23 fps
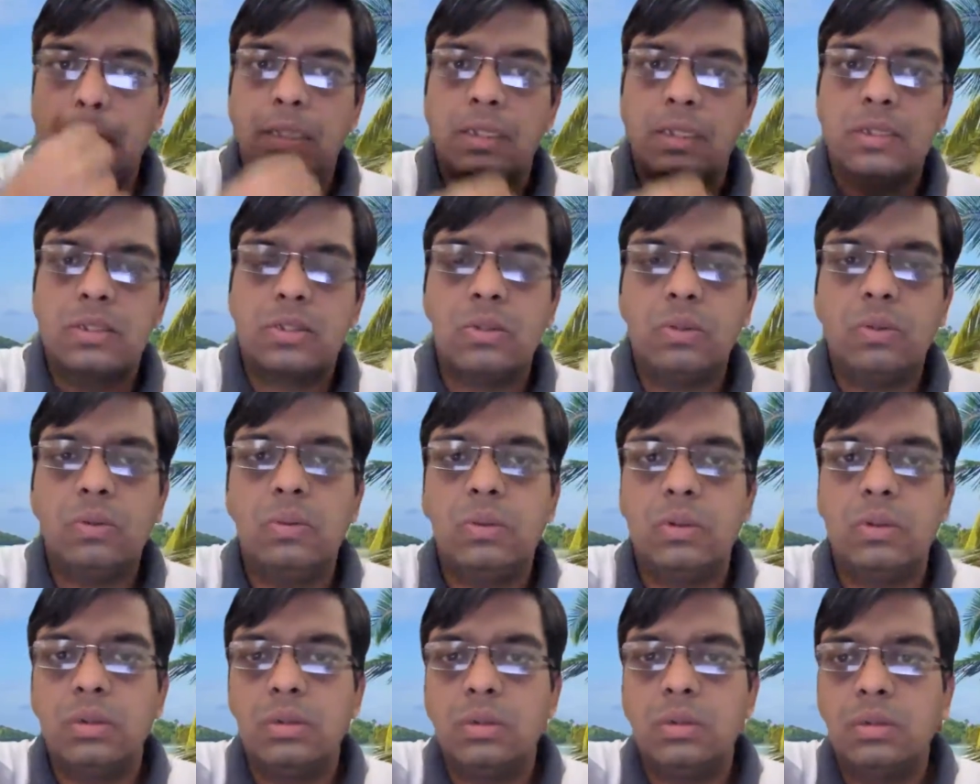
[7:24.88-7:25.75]

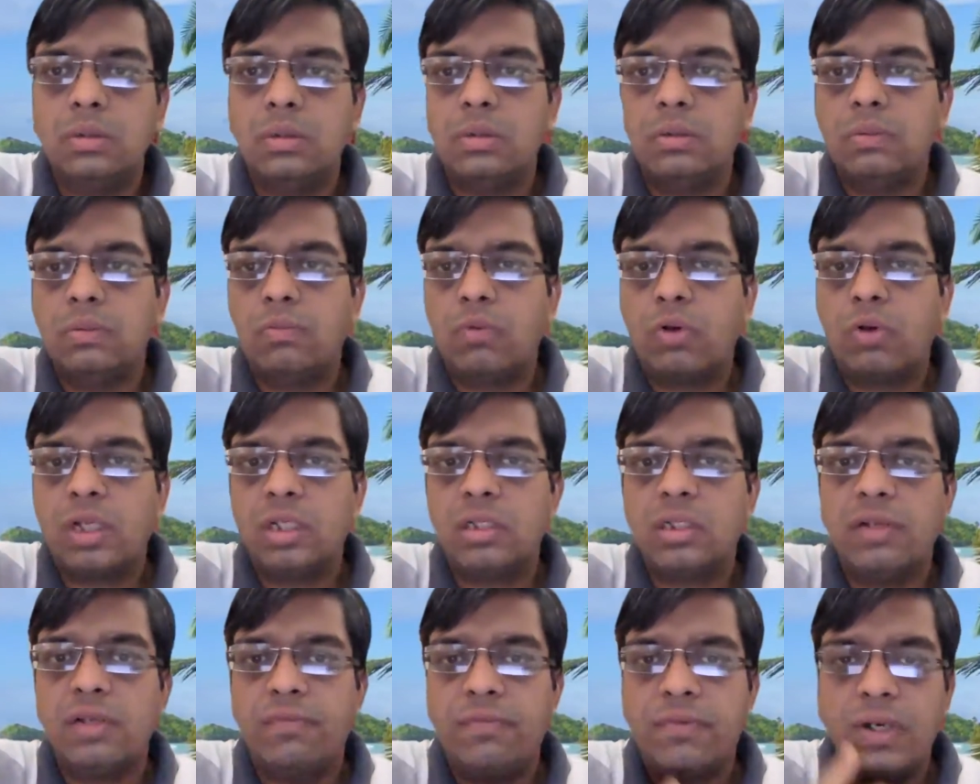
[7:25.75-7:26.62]
So what are
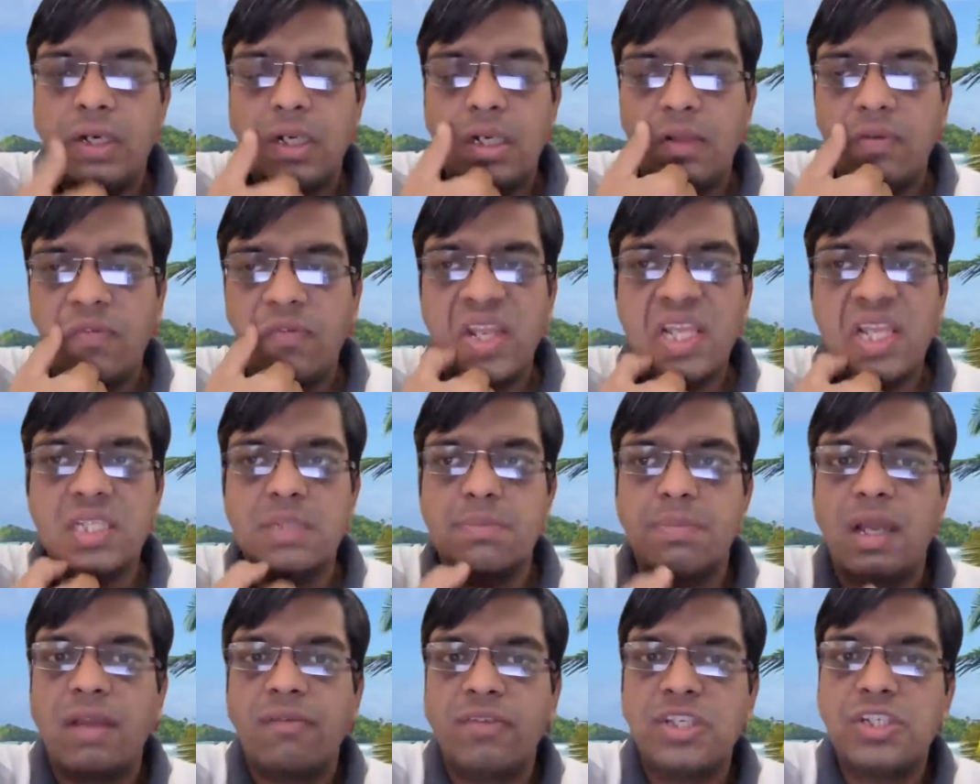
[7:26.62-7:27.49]
the different ways
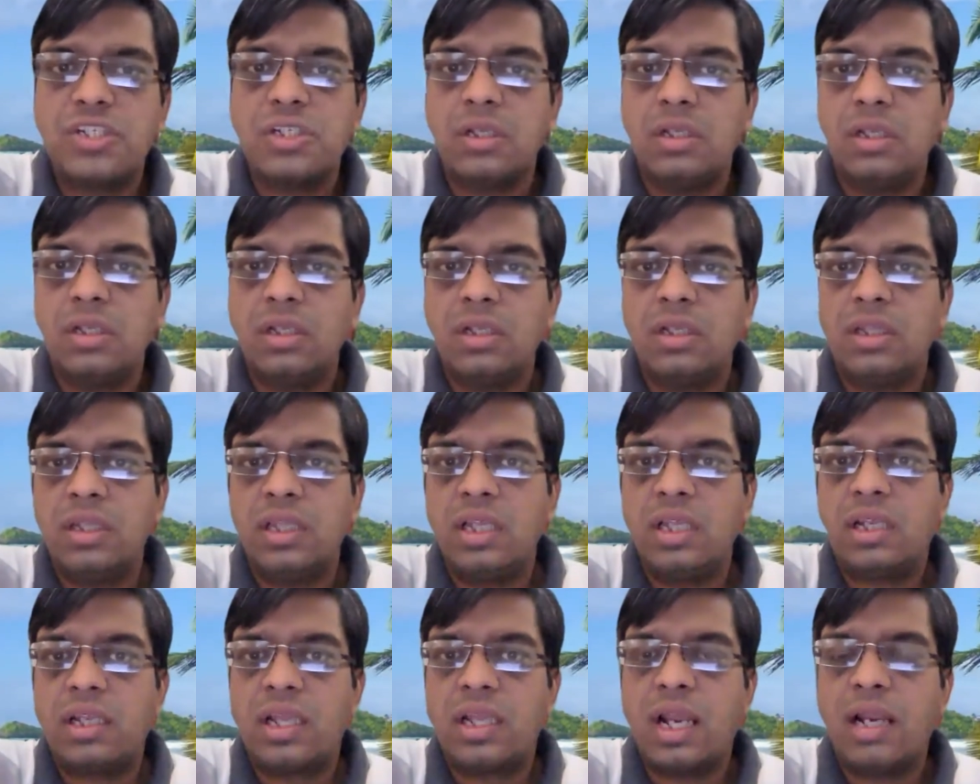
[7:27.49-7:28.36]
by which
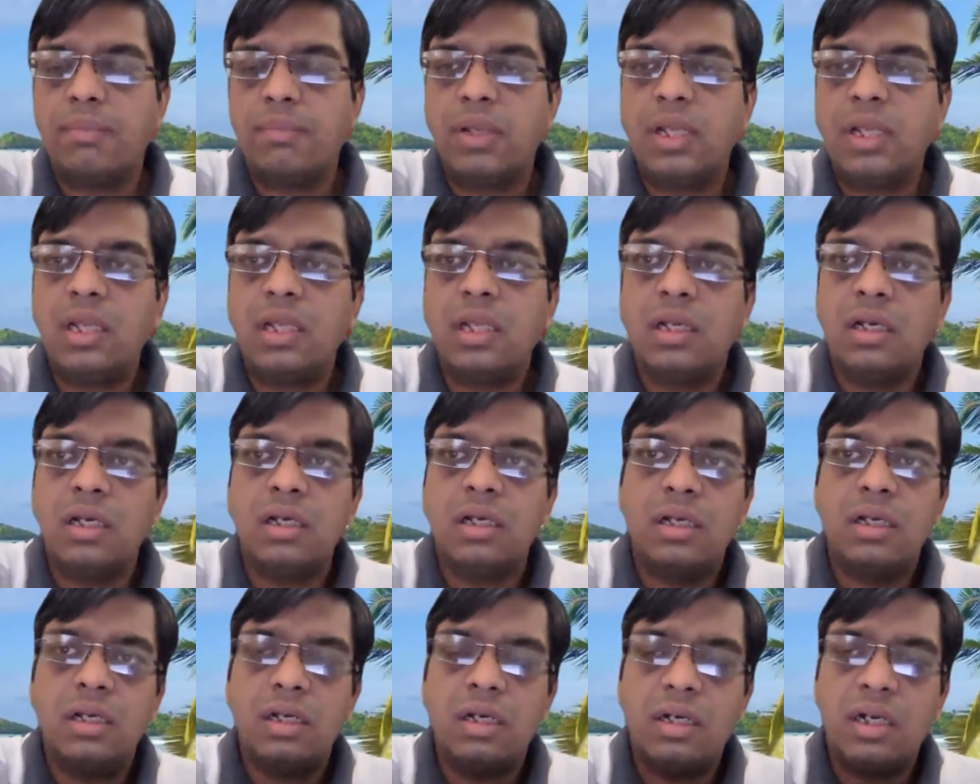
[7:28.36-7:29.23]
there can be
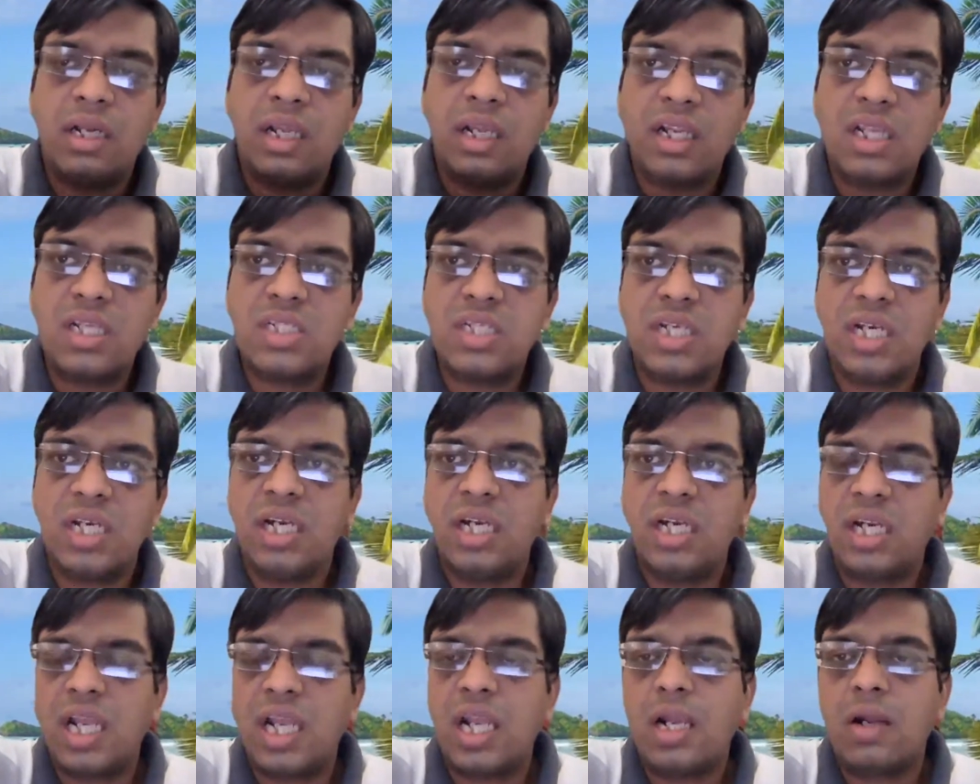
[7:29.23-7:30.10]
decreased
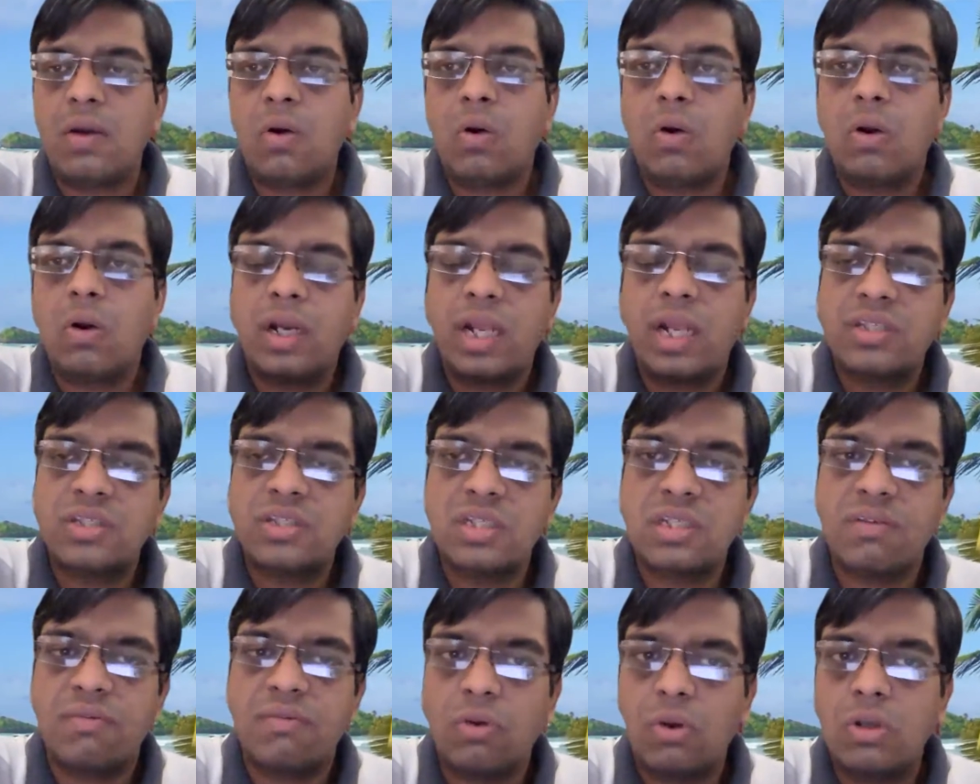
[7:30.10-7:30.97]
intake or
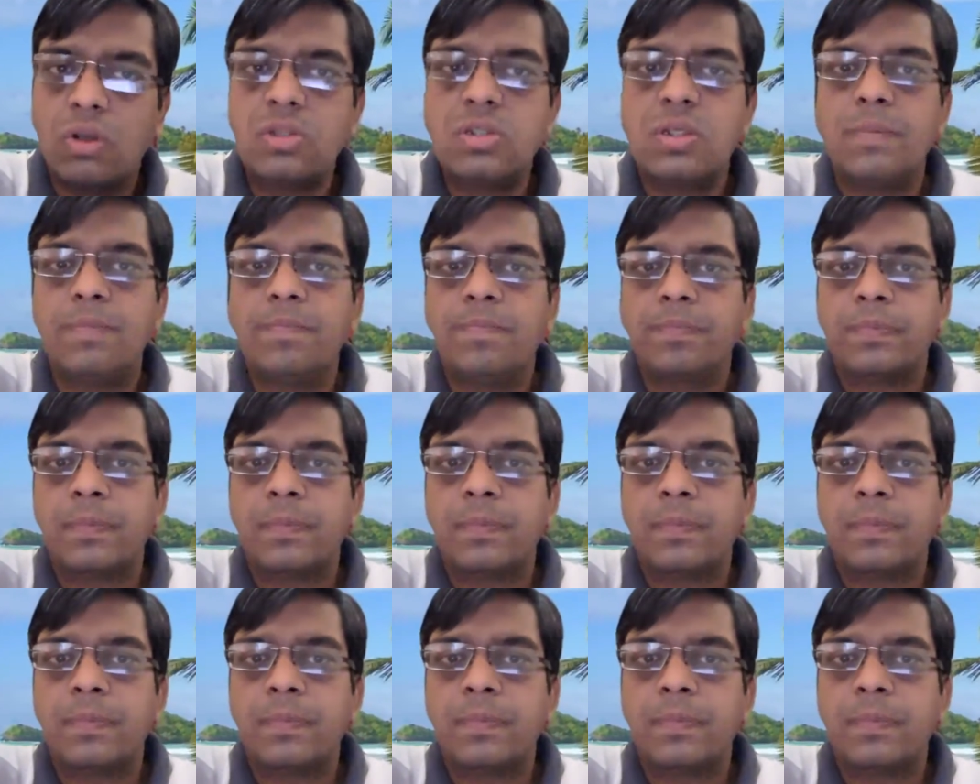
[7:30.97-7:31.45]
excessive loss?